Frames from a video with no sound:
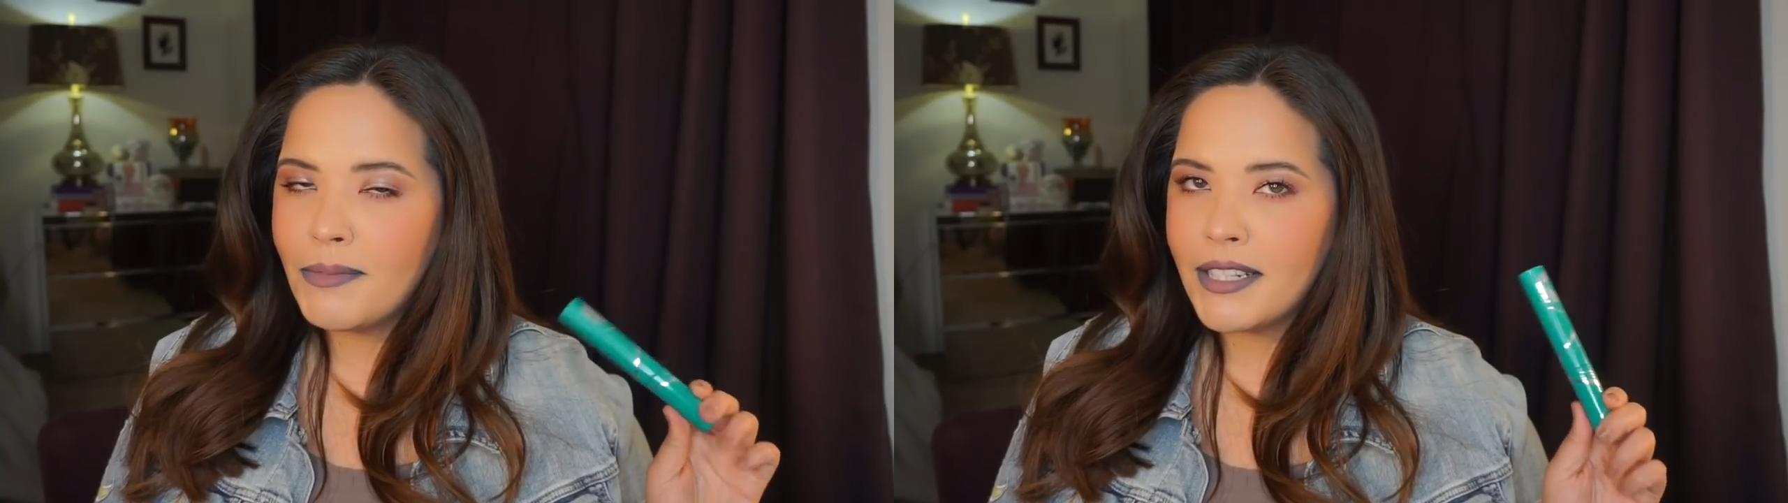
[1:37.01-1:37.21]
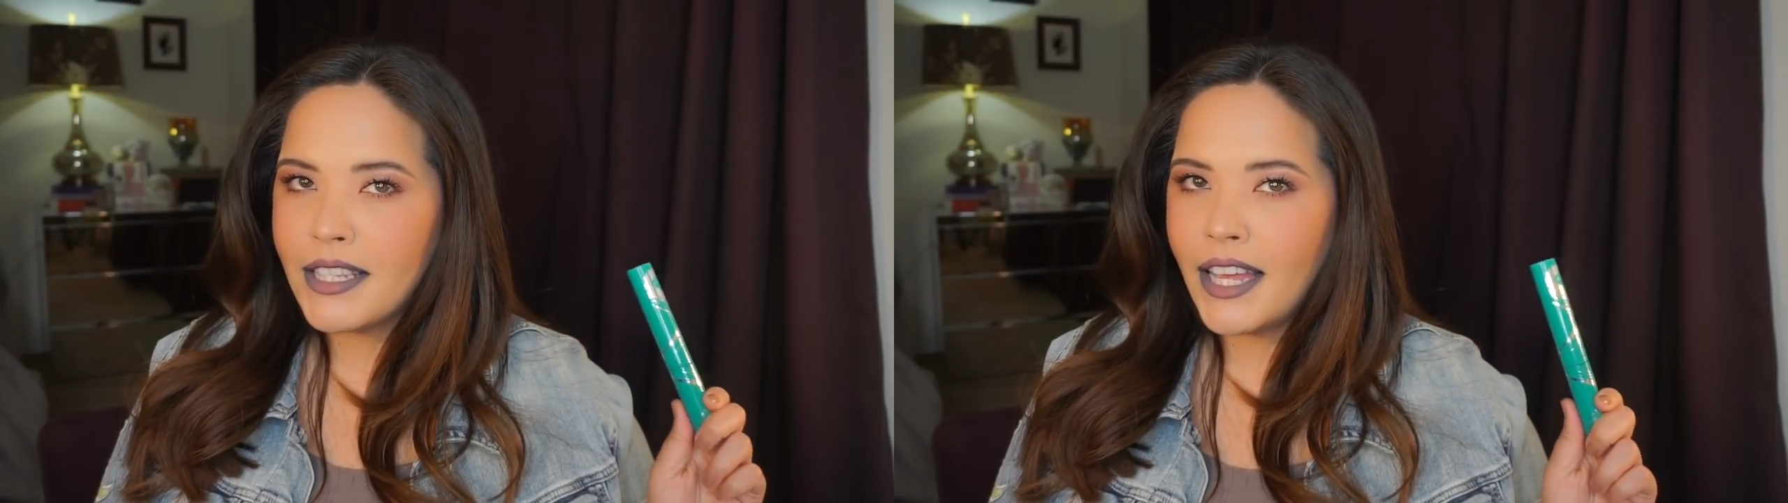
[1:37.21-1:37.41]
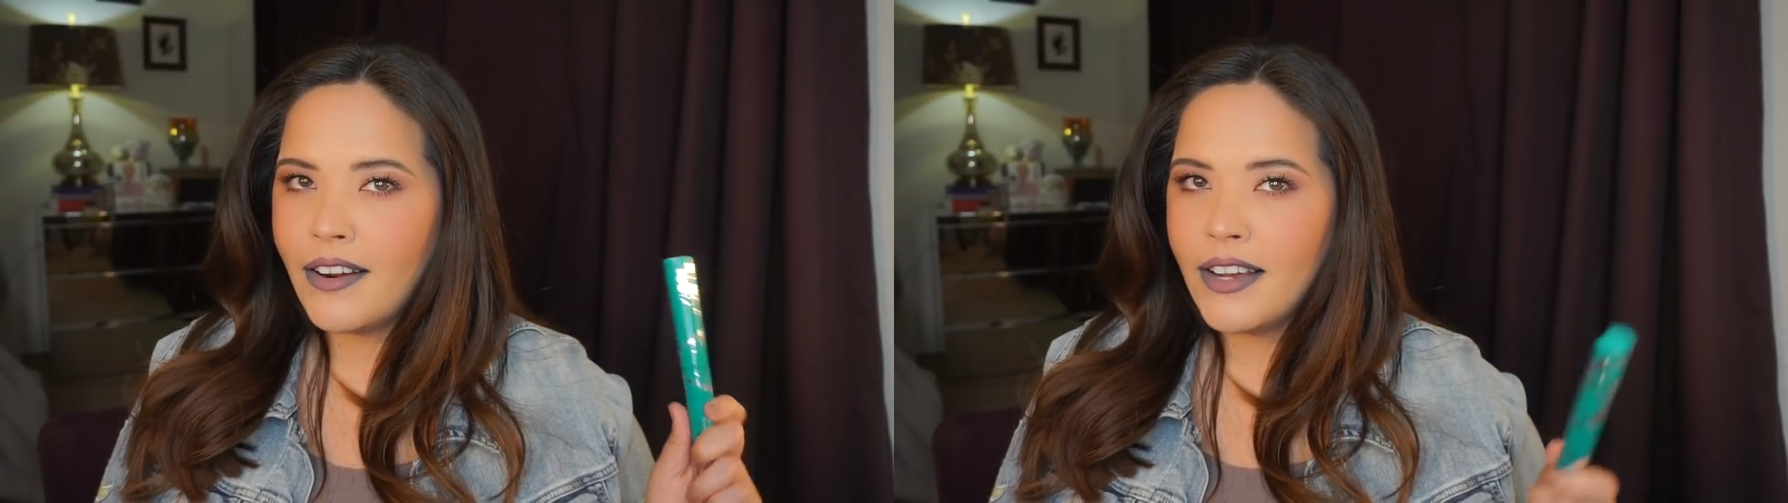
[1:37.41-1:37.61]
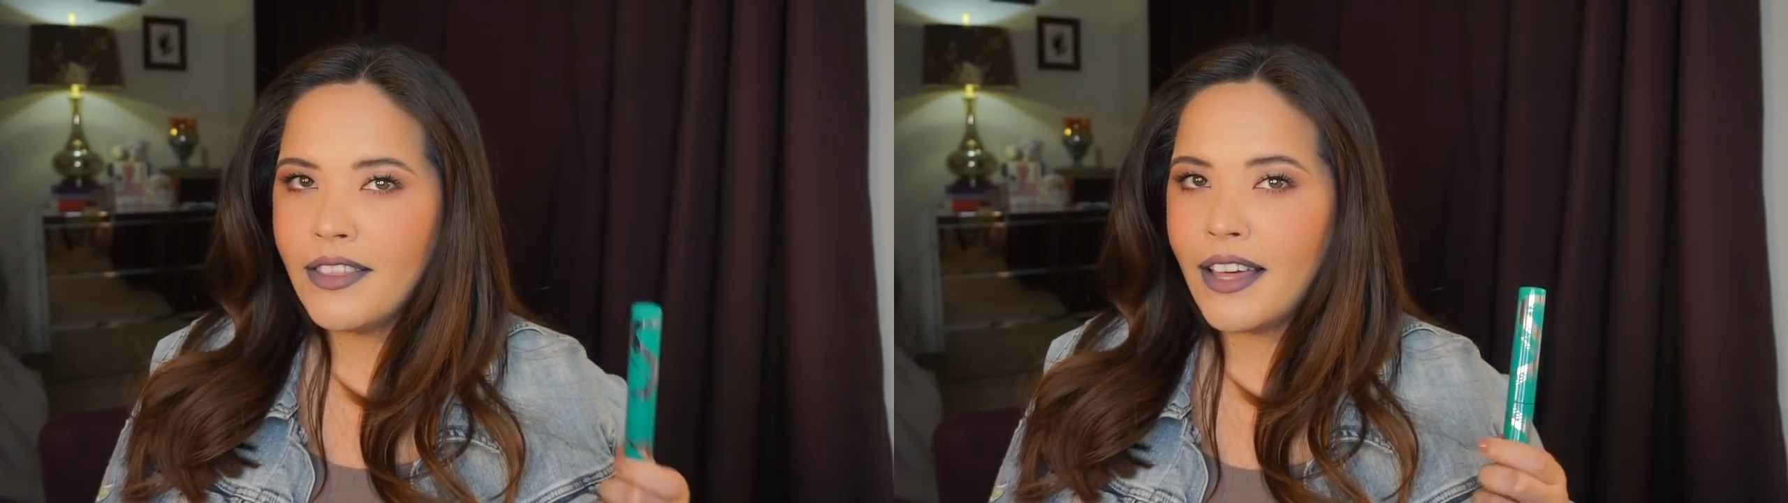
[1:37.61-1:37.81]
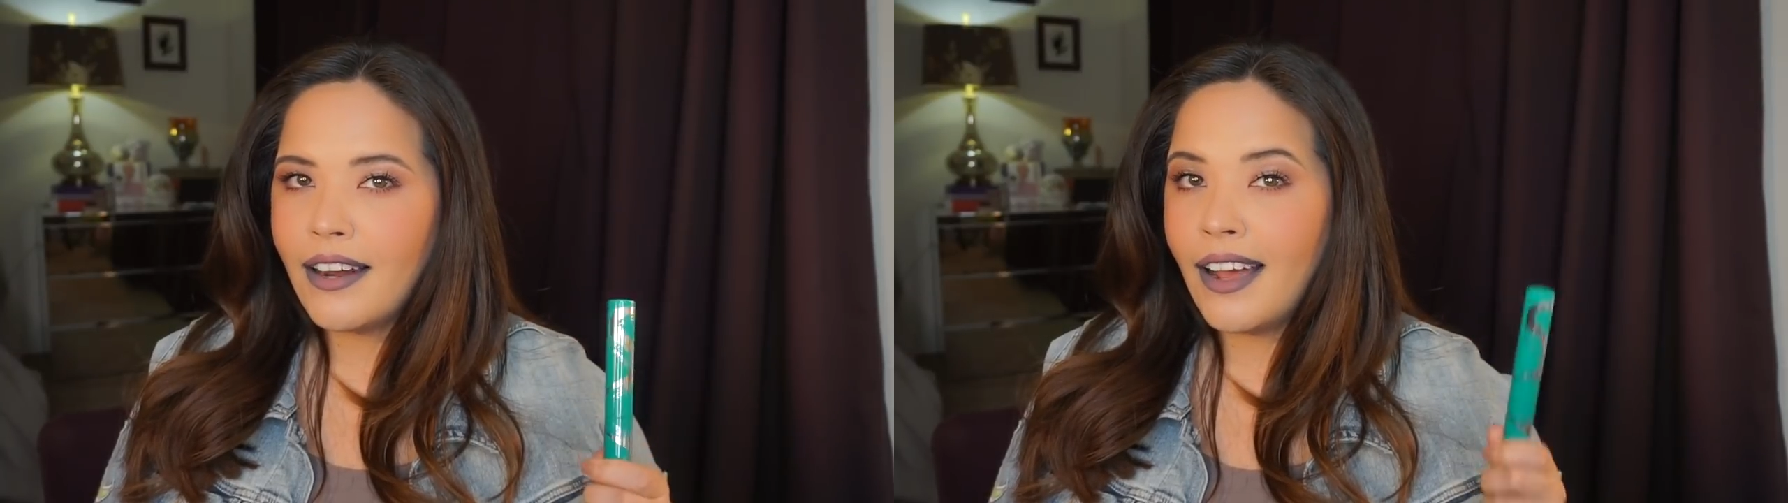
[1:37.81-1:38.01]

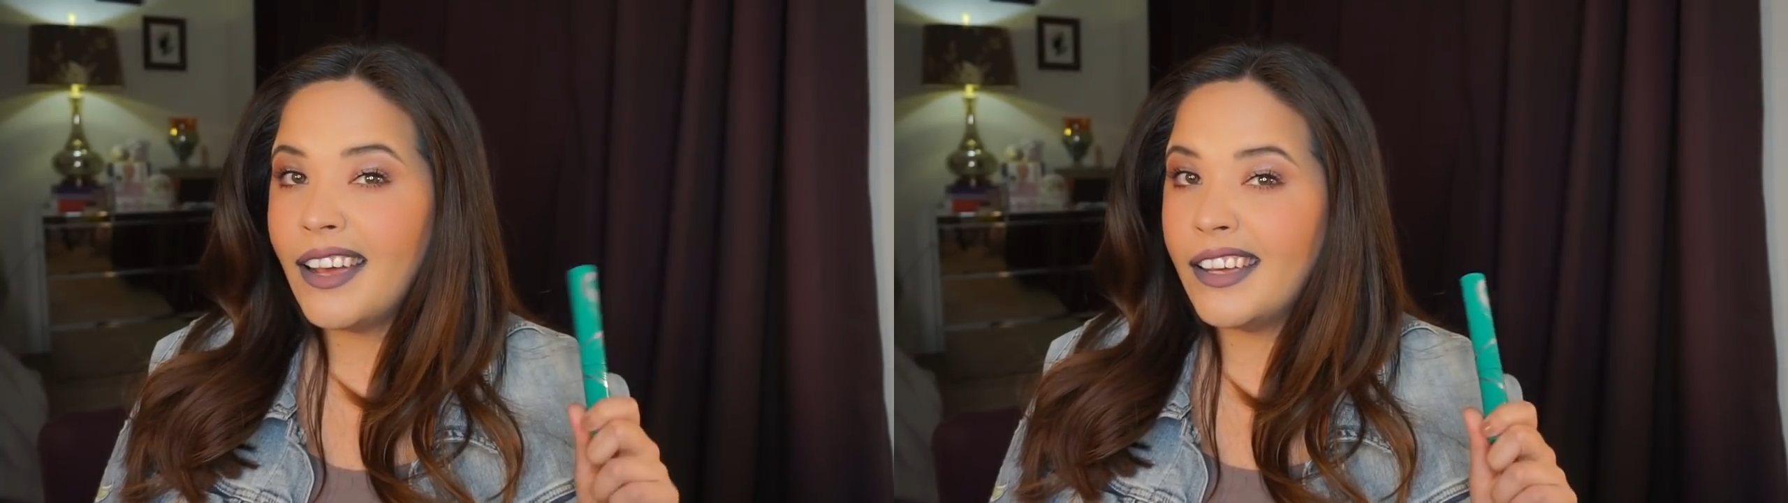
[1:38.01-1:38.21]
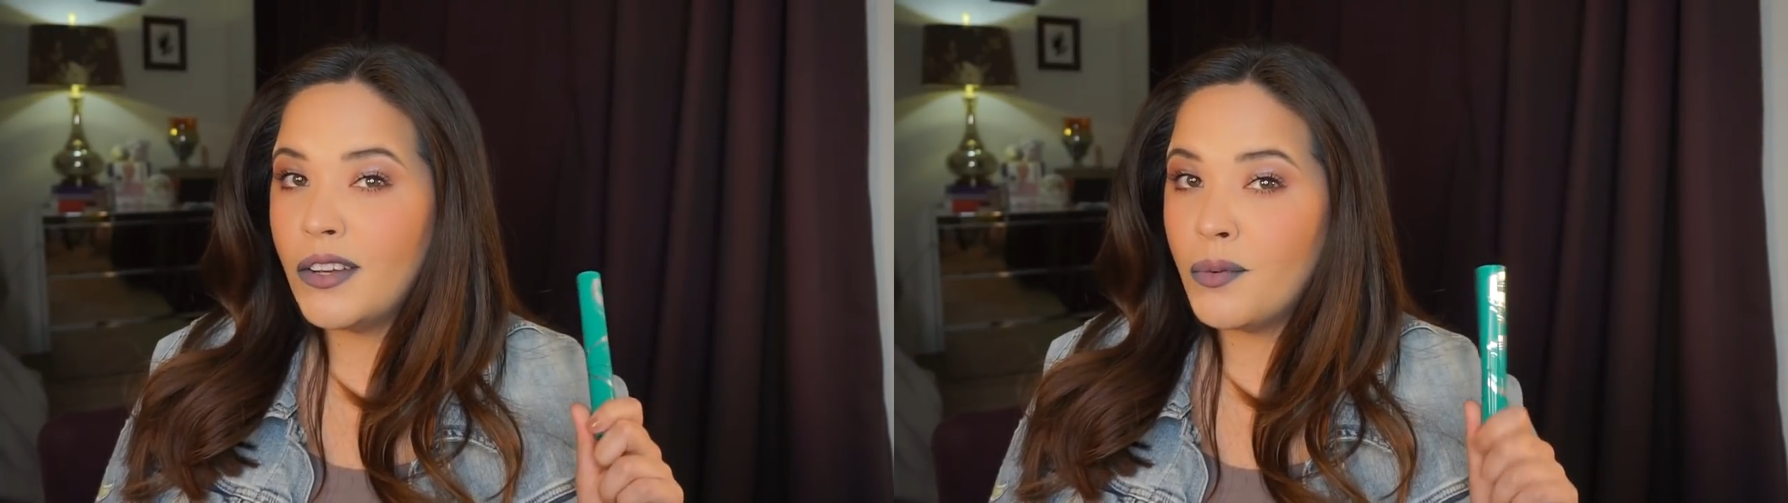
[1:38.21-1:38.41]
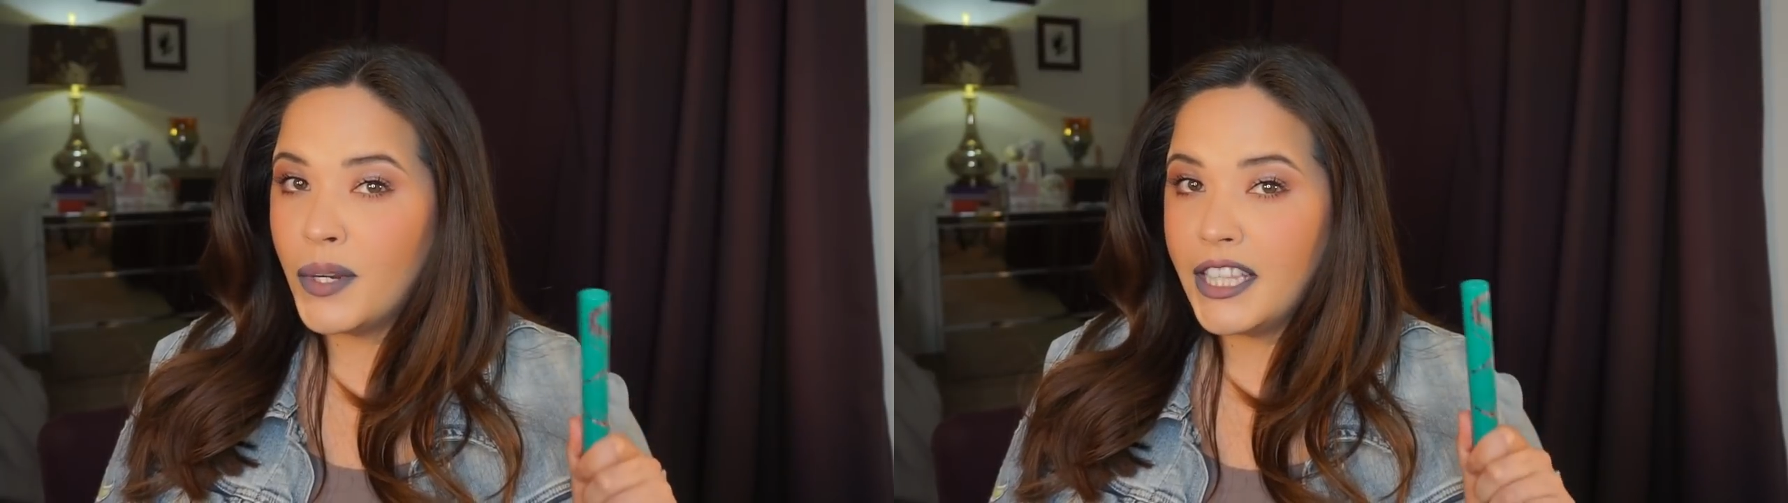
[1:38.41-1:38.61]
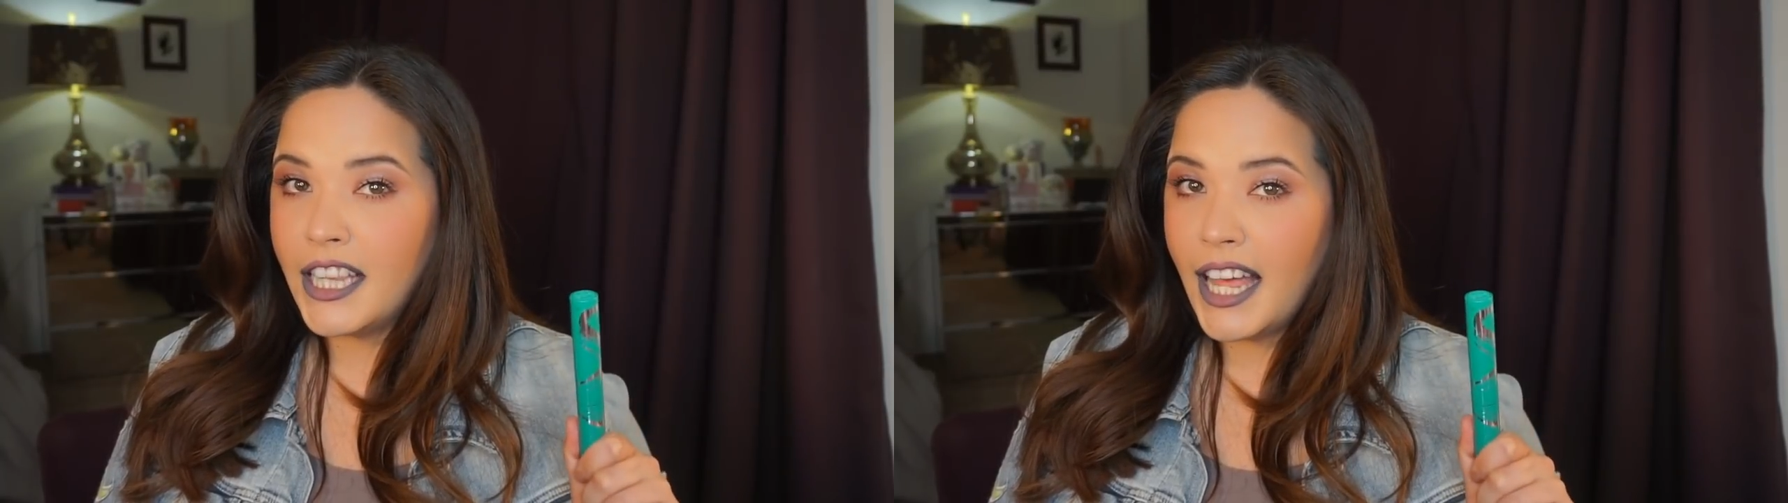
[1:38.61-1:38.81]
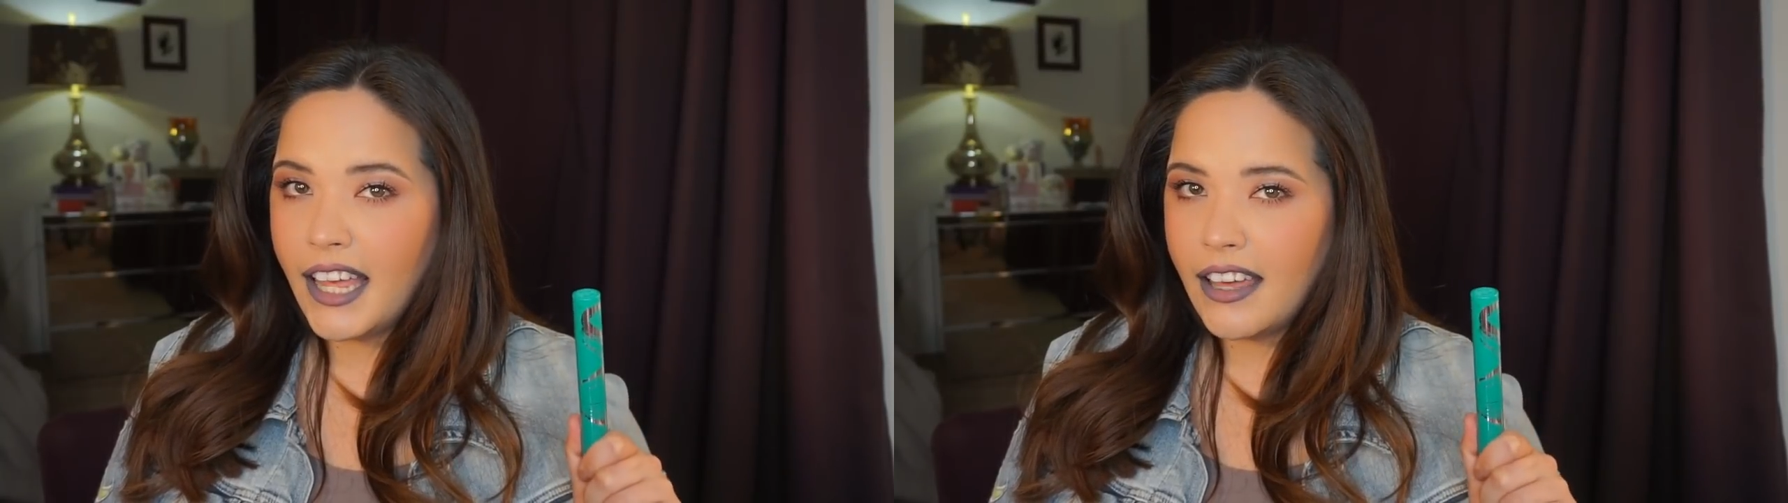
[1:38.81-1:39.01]
mascara that I really
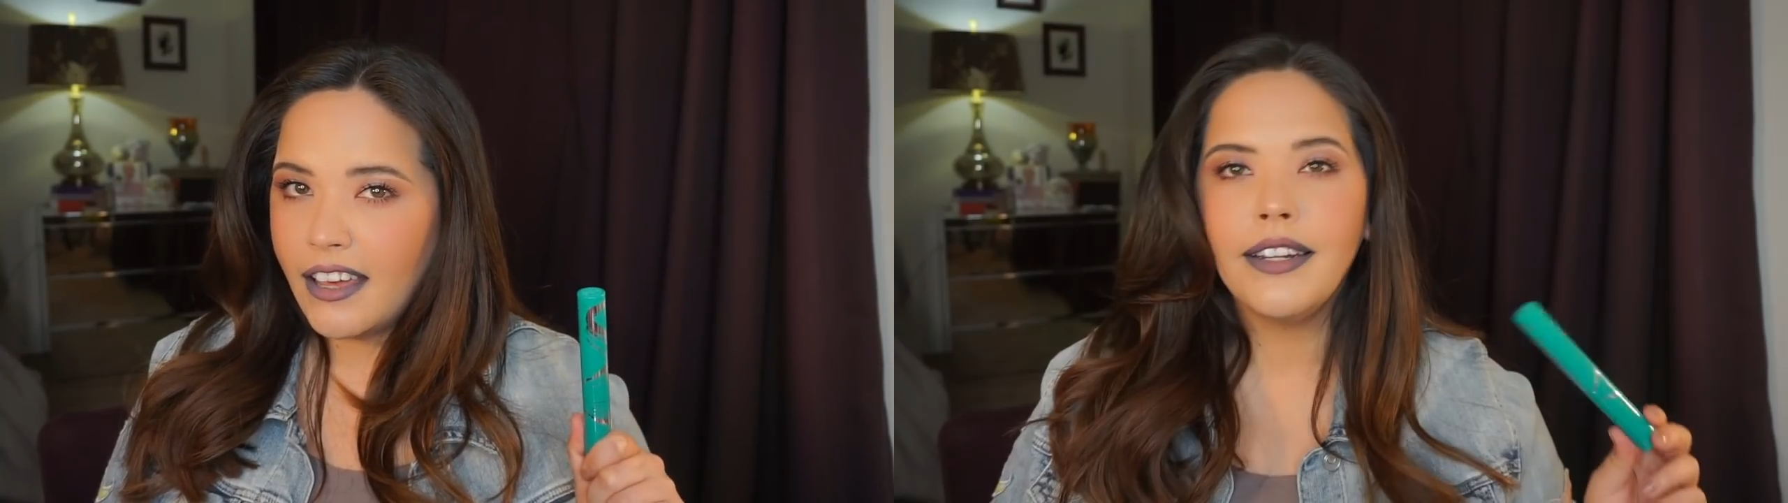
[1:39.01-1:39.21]
like.